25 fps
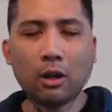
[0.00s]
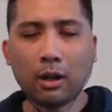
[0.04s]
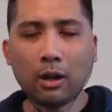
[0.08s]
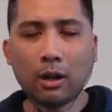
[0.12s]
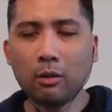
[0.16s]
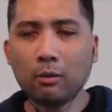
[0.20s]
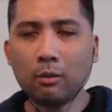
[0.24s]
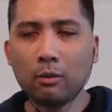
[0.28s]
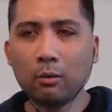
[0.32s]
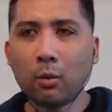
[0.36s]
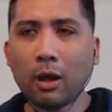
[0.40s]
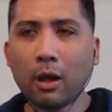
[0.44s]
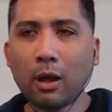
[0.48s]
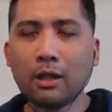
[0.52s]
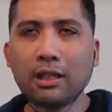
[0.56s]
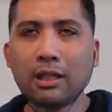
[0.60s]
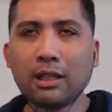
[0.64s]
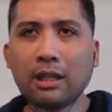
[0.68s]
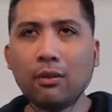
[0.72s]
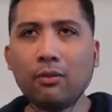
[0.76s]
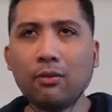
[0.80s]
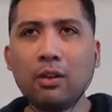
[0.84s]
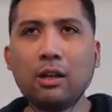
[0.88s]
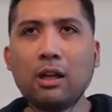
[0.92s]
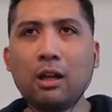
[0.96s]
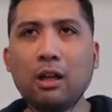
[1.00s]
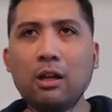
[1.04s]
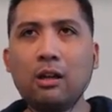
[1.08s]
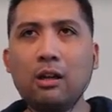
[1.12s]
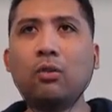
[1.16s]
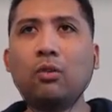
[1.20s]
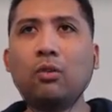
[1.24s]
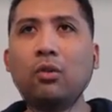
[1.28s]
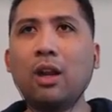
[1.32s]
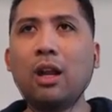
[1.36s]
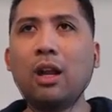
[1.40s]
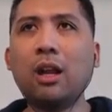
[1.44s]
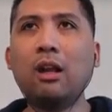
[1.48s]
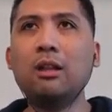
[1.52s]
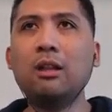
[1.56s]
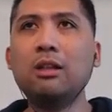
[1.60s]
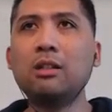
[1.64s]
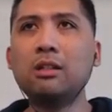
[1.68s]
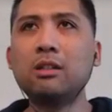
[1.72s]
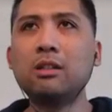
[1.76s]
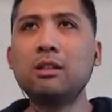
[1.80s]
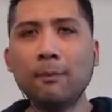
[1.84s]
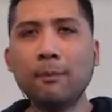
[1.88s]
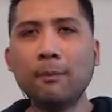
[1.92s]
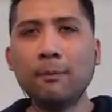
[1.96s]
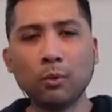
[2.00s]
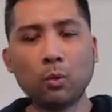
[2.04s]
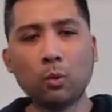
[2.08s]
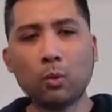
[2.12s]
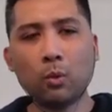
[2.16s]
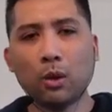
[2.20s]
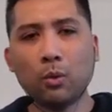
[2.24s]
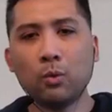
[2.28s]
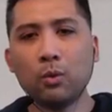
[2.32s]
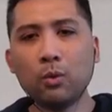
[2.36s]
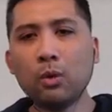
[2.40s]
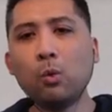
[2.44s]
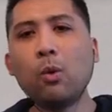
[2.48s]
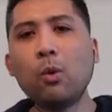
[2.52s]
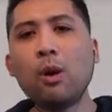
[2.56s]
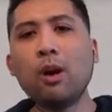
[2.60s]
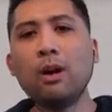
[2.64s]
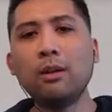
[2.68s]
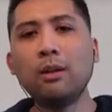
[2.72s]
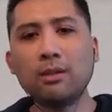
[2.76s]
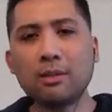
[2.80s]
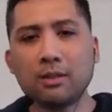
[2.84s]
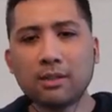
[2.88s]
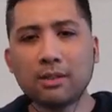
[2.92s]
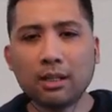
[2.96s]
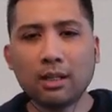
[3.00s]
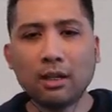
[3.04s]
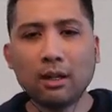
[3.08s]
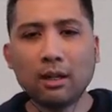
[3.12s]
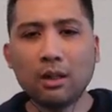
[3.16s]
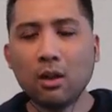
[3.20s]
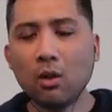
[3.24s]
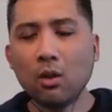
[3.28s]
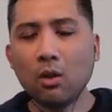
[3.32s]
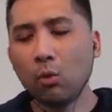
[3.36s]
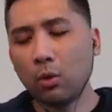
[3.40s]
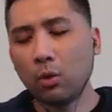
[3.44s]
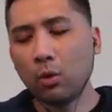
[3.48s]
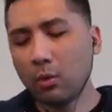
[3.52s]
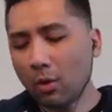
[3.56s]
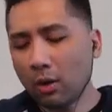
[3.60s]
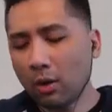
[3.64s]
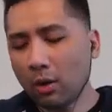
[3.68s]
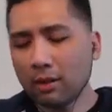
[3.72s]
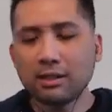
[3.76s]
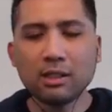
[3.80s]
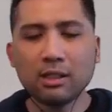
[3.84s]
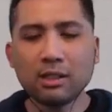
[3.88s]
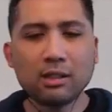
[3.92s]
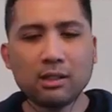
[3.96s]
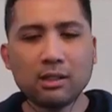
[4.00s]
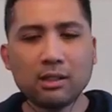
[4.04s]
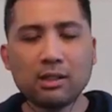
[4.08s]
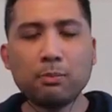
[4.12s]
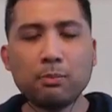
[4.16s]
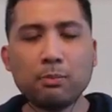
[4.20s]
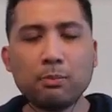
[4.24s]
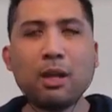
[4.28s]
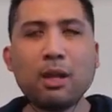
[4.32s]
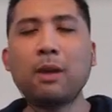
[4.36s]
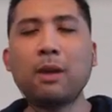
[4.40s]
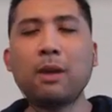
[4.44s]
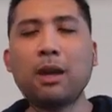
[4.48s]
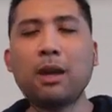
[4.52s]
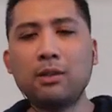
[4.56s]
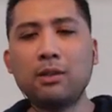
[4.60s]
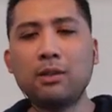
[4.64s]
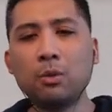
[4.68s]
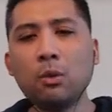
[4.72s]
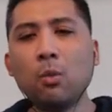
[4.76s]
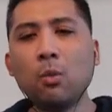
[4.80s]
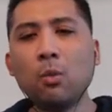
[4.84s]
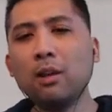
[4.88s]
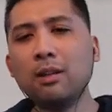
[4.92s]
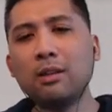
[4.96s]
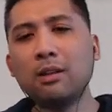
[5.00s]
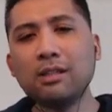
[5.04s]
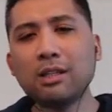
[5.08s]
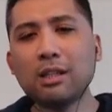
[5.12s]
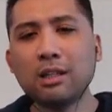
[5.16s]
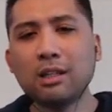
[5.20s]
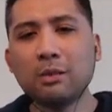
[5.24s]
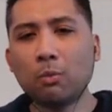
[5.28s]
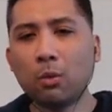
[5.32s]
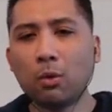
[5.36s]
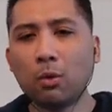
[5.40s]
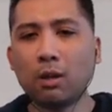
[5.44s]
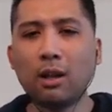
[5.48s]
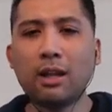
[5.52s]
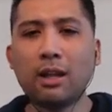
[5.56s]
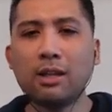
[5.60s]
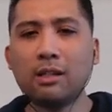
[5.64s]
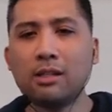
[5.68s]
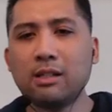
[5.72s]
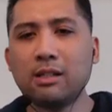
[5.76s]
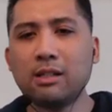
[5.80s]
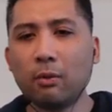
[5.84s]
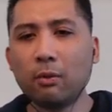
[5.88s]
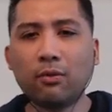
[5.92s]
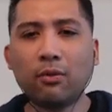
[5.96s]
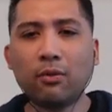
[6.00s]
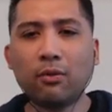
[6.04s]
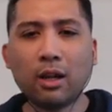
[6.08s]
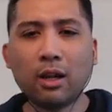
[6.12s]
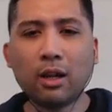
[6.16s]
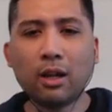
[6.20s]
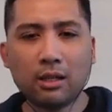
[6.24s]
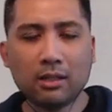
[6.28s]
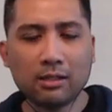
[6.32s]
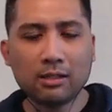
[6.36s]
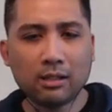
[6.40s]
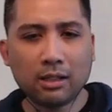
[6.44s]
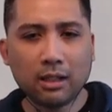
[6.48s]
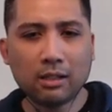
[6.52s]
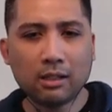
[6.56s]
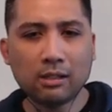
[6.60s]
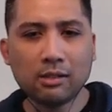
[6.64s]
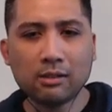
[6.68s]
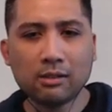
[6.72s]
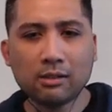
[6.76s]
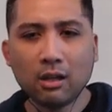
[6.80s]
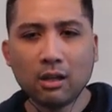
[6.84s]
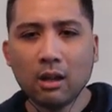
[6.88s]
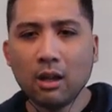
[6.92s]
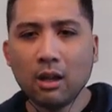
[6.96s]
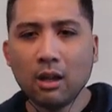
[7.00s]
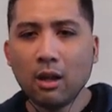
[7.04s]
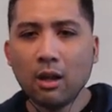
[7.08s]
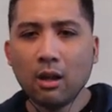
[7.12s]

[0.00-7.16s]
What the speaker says: And while giving us fans what we want to see. We want to see the space battles. We want to see more lightsaber fighting scenes.